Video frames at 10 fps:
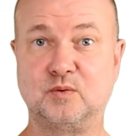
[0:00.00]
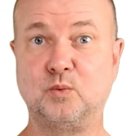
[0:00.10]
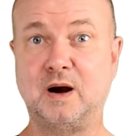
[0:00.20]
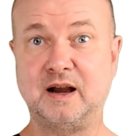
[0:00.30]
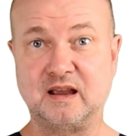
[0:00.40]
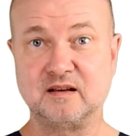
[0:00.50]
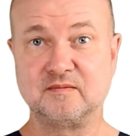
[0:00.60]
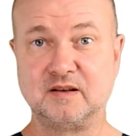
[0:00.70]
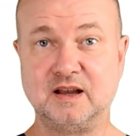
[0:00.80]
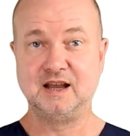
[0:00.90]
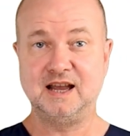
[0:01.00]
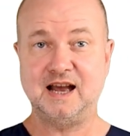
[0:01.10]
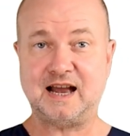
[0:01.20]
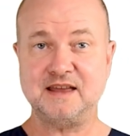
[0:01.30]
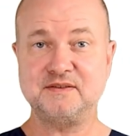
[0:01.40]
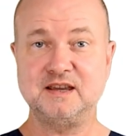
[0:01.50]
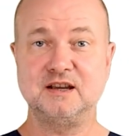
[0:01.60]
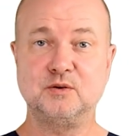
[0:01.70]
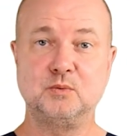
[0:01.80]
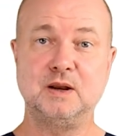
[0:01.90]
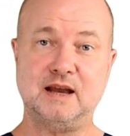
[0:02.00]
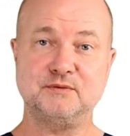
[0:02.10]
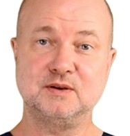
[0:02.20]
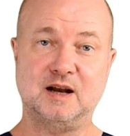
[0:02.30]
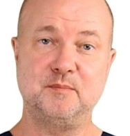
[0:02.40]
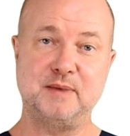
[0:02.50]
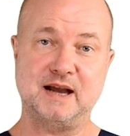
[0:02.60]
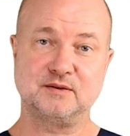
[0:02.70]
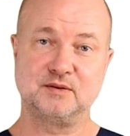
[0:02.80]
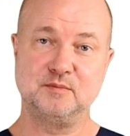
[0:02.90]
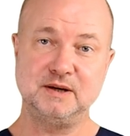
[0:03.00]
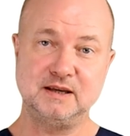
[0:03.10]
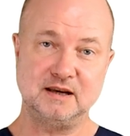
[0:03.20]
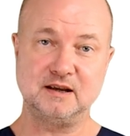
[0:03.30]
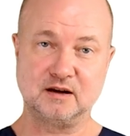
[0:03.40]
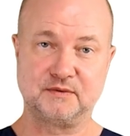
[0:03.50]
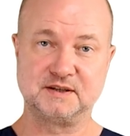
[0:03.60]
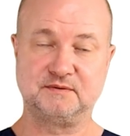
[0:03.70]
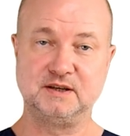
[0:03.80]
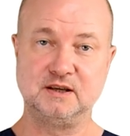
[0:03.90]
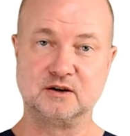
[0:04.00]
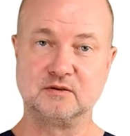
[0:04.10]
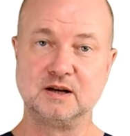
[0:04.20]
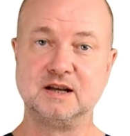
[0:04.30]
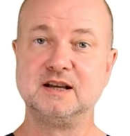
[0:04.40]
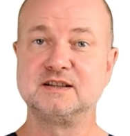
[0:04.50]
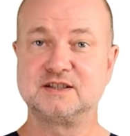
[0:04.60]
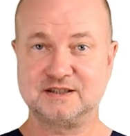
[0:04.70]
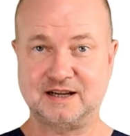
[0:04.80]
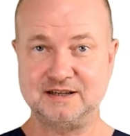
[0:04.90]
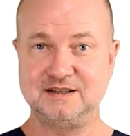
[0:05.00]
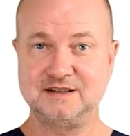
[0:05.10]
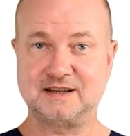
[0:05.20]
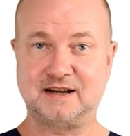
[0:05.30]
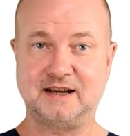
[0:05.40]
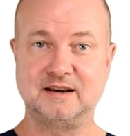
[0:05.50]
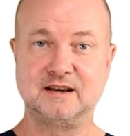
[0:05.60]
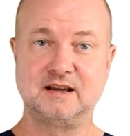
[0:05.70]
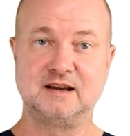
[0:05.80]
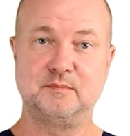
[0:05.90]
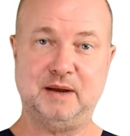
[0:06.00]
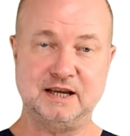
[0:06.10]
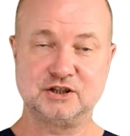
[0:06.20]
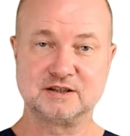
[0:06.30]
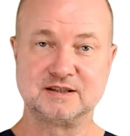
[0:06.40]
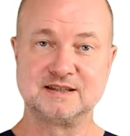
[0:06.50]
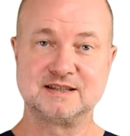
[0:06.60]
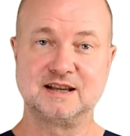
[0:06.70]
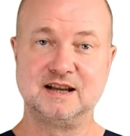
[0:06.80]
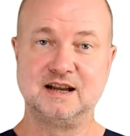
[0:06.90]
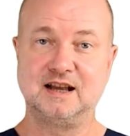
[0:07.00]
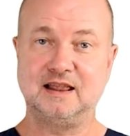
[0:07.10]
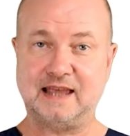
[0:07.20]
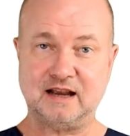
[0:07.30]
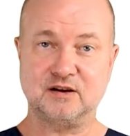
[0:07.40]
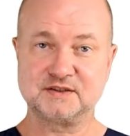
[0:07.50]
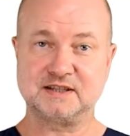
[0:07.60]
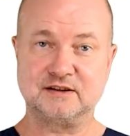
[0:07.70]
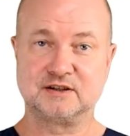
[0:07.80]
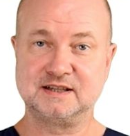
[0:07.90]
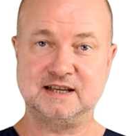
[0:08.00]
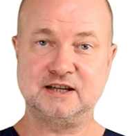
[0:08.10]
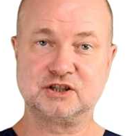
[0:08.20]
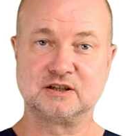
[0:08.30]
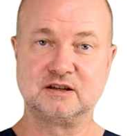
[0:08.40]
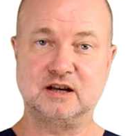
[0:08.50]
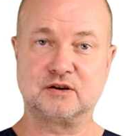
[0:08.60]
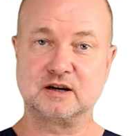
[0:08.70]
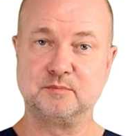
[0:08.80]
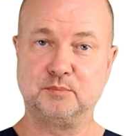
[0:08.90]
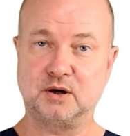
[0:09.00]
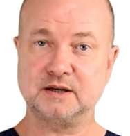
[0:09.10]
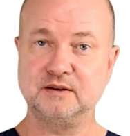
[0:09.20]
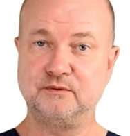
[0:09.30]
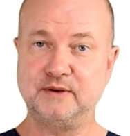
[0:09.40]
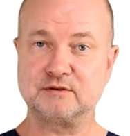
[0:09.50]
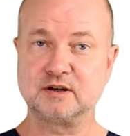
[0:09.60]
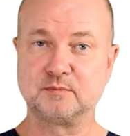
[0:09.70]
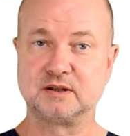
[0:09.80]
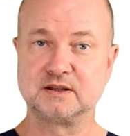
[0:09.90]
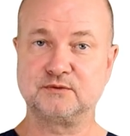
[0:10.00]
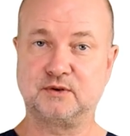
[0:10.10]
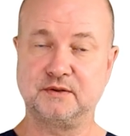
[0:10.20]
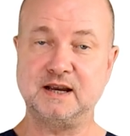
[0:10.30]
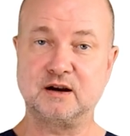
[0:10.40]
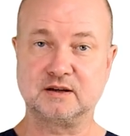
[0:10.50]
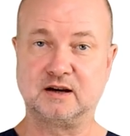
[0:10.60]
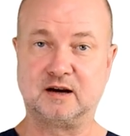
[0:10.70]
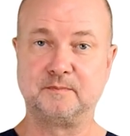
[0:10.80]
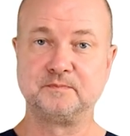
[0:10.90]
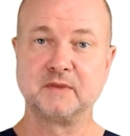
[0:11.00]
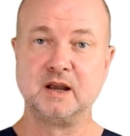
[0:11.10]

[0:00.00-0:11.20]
Why? I think we'll have to come back to the beginning of this video. Study design, patients, lack of standardization are important variables for the outcome.